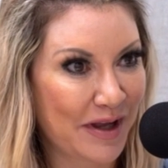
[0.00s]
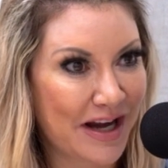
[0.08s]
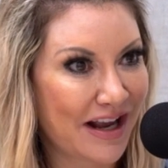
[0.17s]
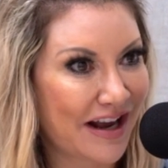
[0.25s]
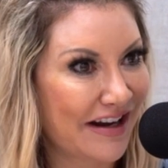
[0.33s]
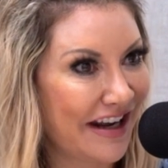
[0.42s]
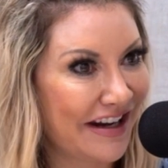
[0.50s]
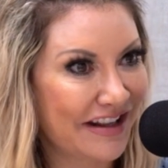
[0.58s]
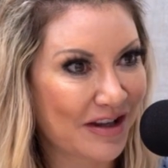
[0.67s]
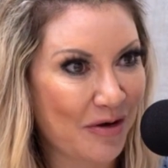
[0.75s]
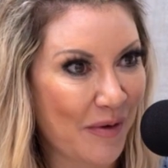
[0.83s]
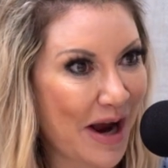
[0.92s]
planning on hitting
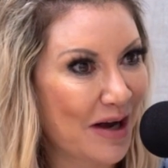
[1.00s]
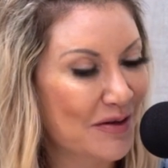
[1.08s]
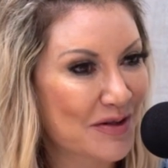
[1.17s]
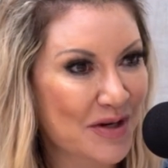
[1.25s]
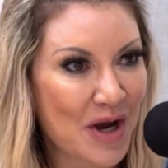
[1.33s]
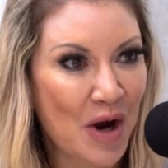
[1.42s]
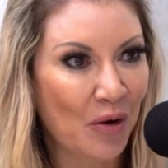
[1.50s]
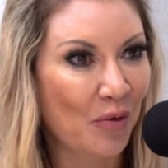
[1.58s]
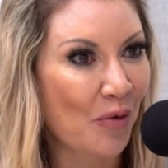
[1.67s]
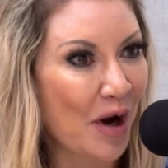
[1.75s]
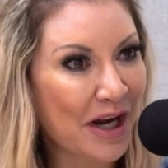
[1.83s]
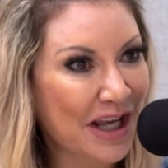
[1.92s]
the ground
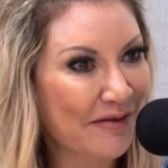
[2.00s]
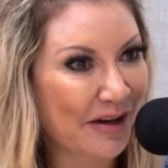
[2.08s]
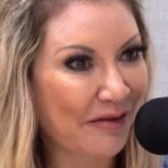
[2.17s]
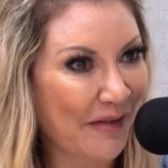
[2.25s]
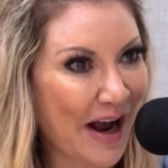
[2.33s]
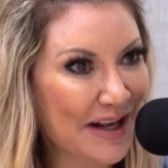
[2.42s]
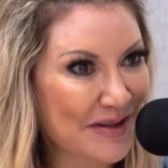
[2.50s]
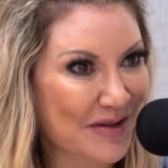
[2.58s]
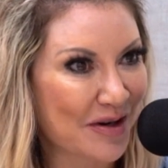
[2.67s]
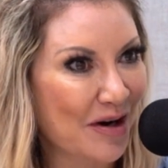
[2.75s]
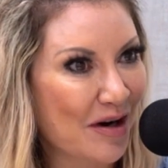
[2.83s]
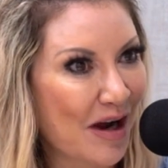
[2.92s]
running even
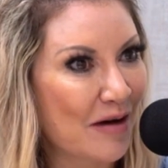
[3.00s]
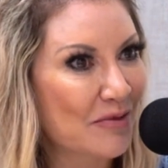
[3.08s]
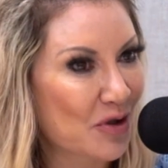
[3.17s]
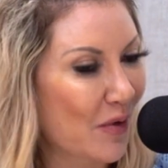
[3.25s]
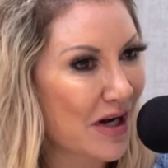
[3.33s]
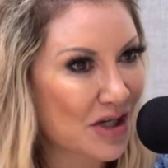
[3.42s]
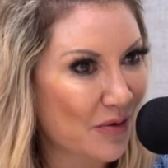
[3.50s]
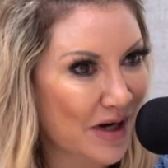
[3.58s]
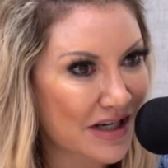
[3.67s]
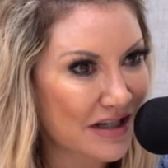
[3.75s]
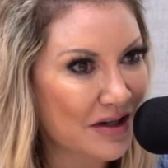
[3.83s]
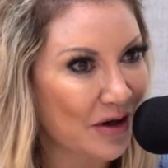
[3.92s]
faster come
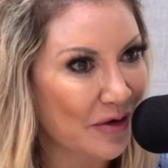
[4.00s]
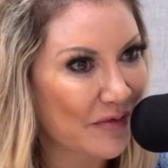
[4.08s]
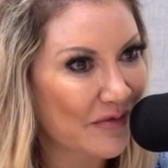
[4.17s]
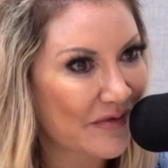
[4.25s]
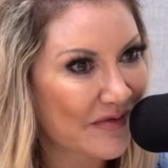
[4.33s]
2022.